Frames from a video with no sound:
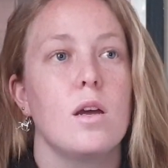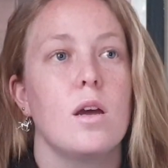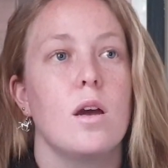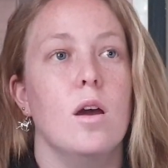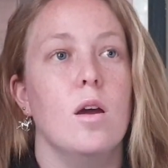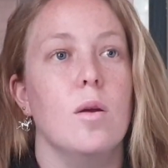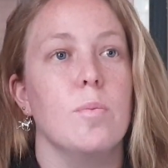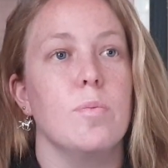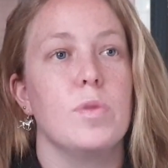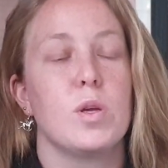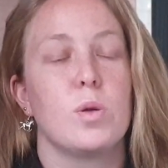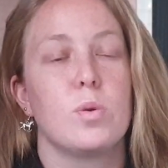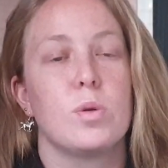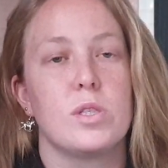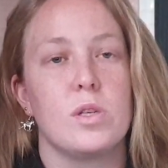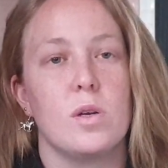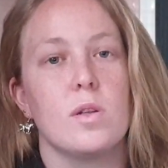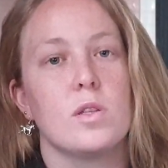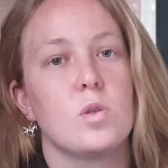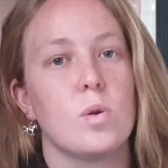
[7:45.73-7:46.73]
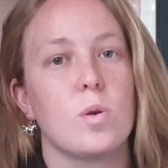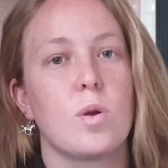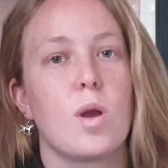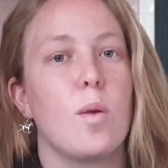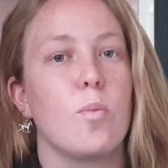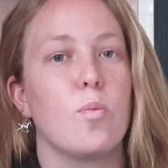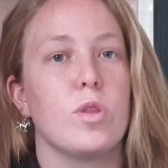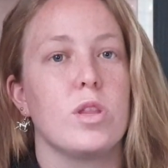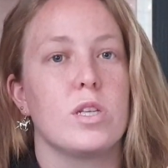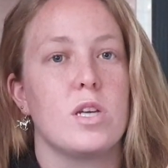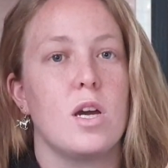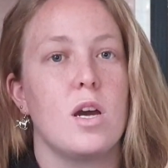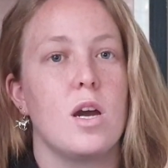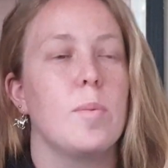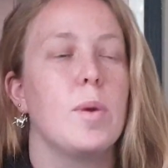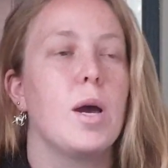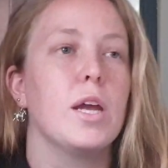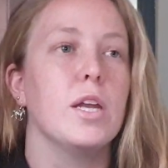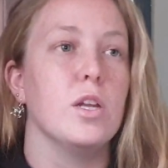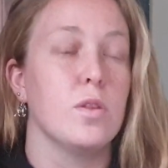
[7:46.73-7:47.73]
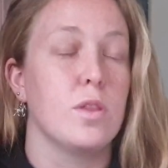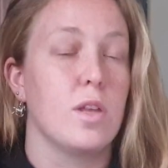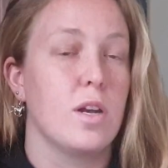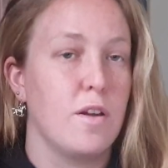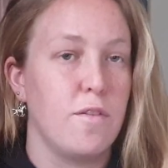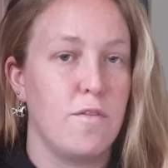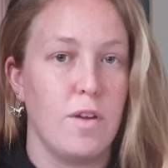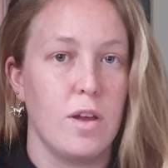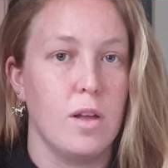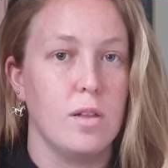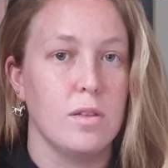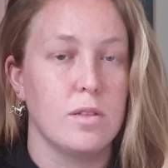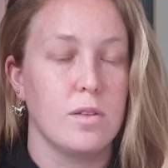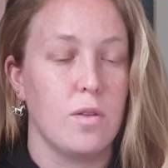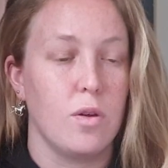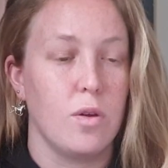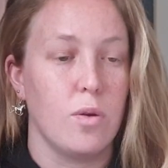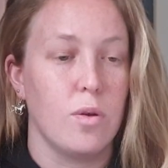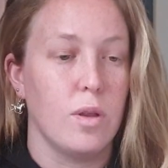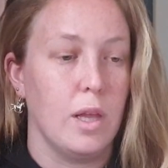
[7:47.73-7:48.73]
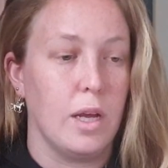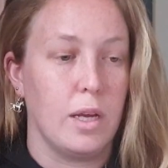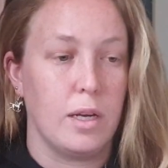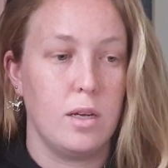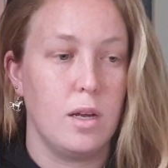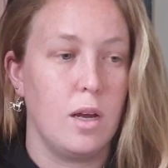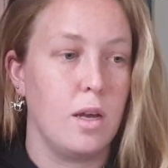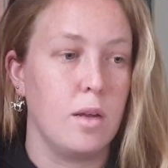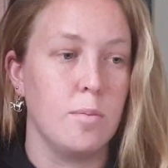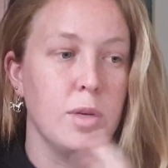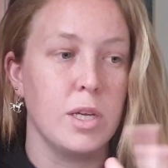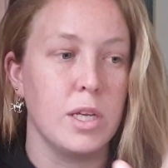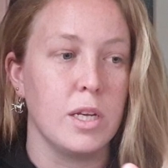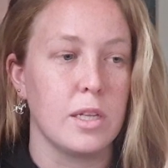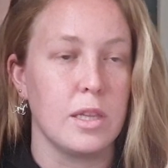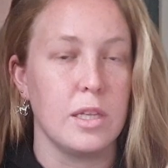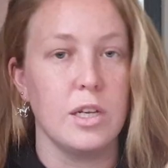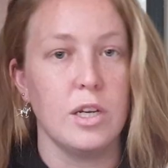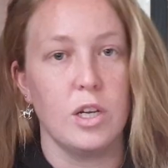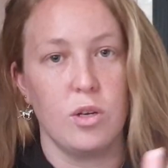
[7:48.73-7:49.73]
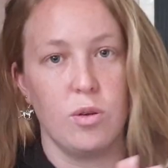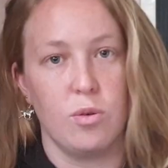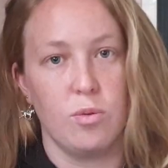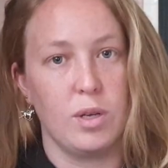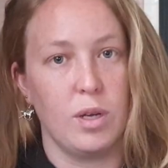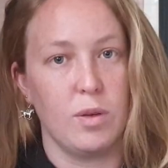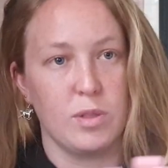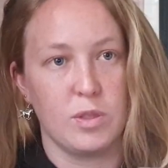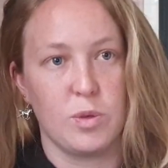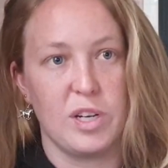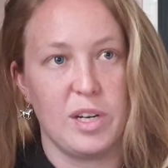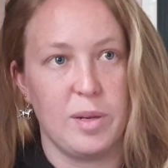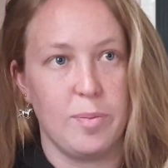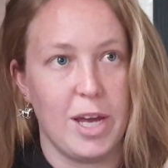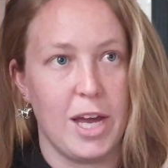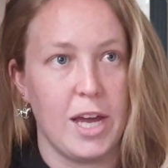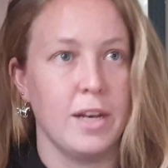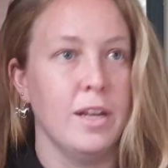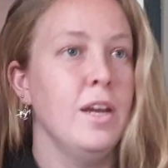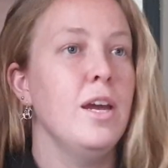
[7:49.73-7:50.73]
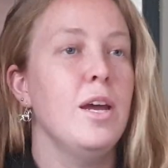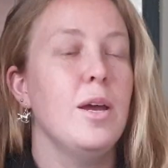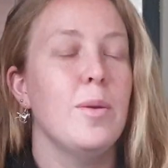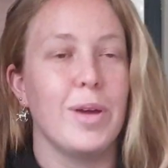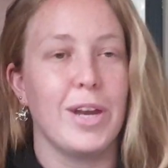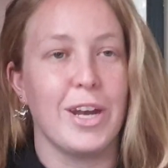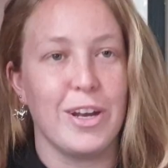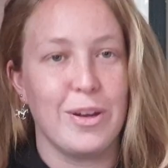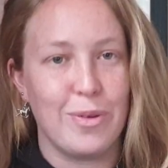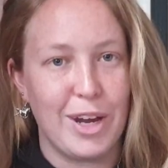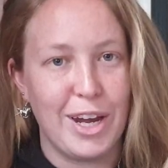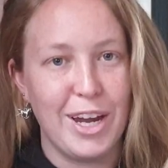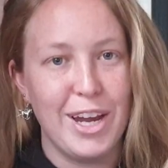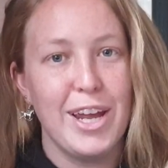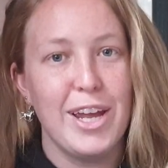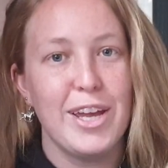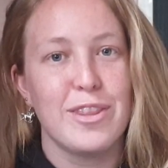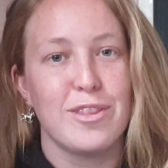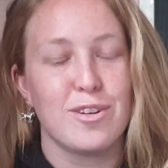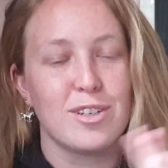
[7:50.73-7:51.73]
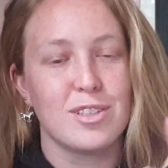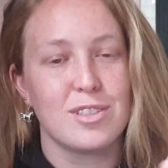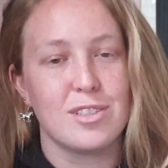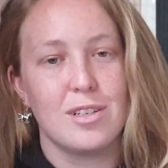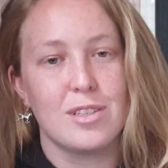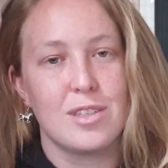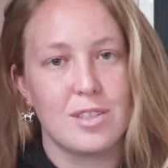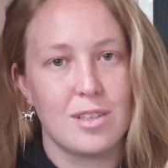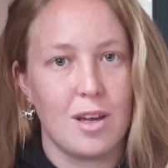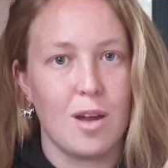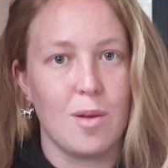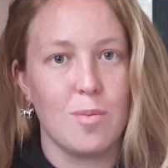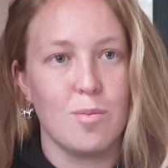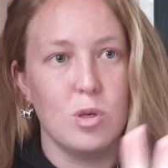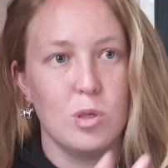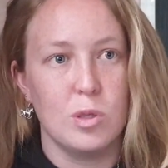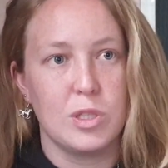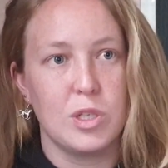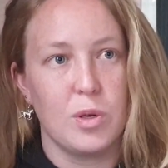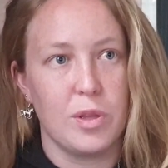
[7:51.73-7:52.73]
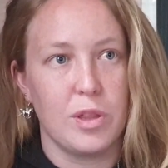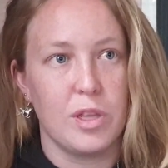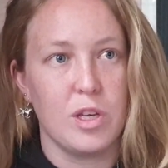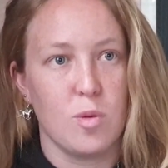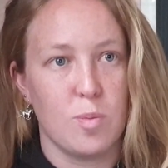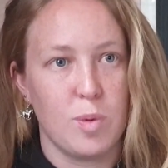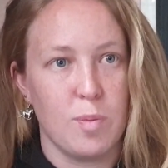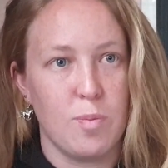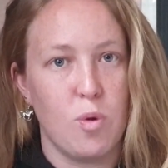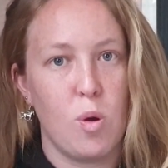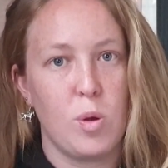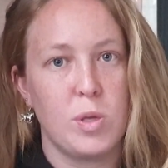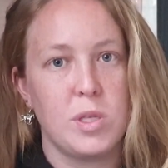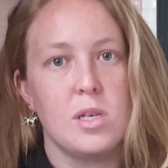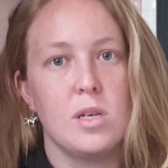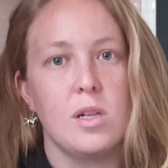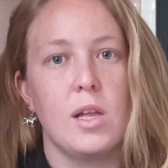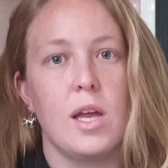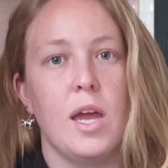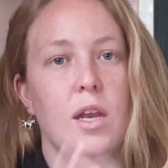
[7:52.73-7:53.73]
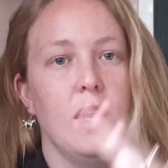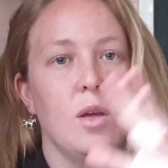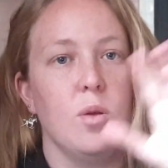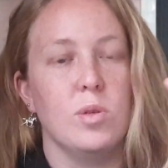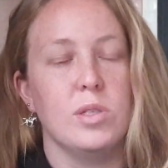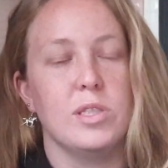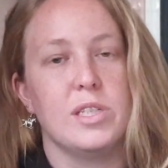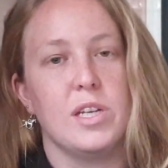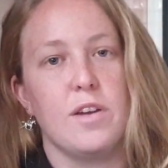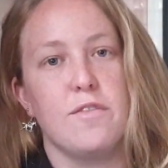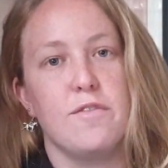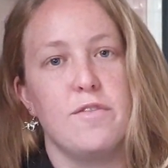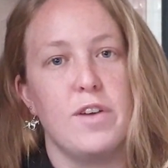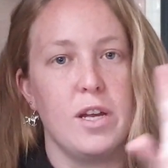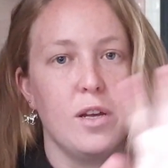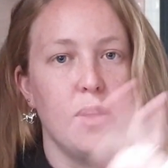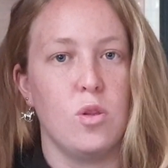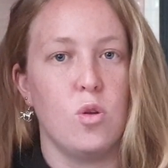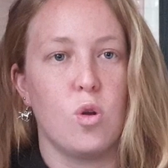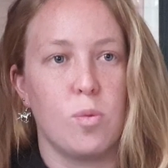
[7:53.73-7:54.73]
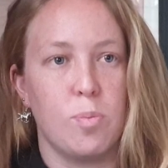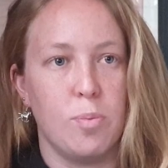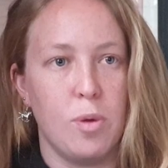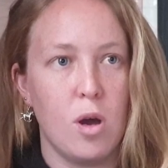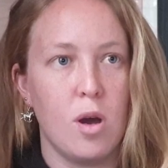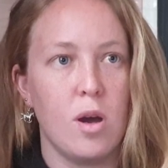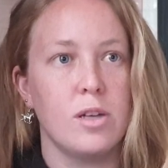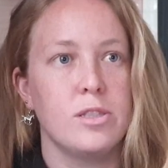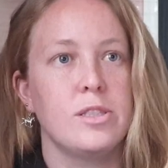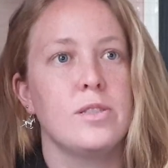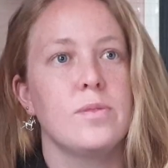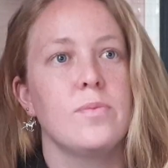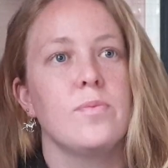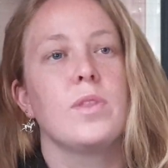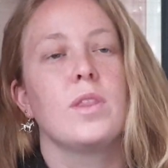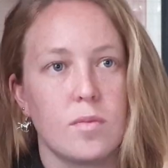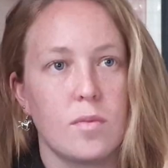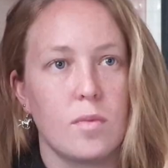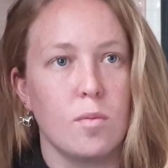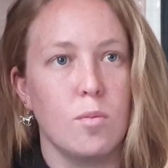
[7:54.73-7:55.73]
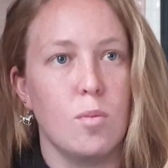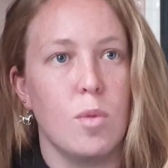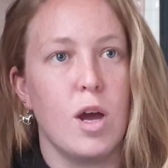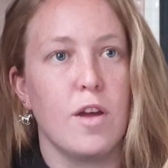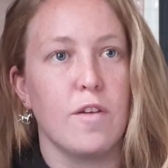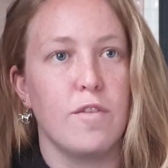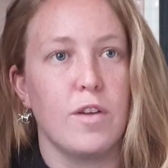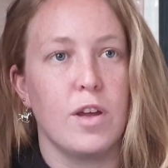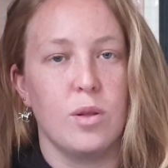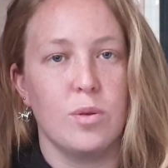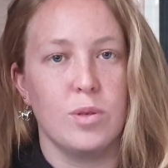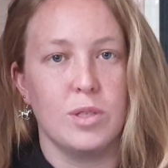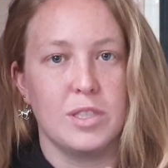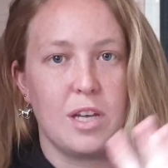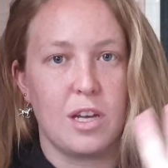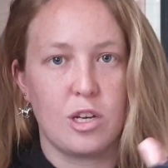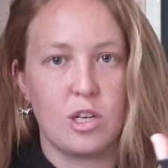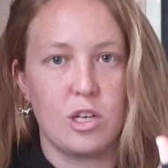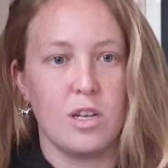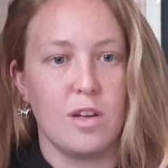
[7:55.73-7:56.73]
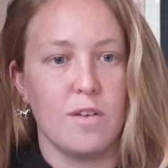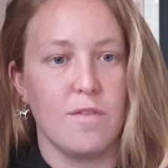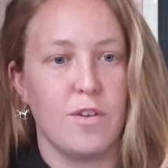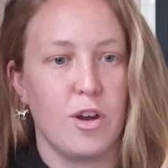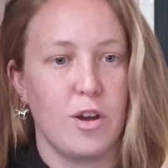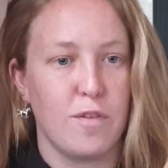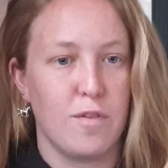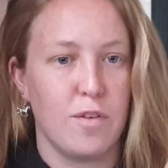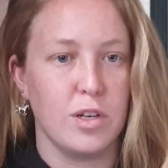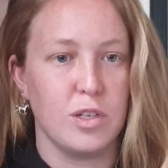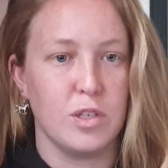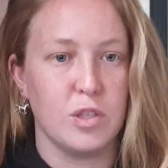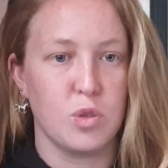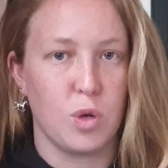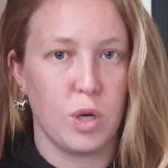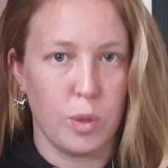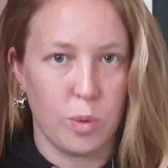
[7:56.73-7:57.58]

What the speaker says: The results will come with time. I knew that I failed though. Like, I immediately knew it was really bad. But anyway, the results come also on the UP portal and it will say fail or pass. My fail was actually a very funny story.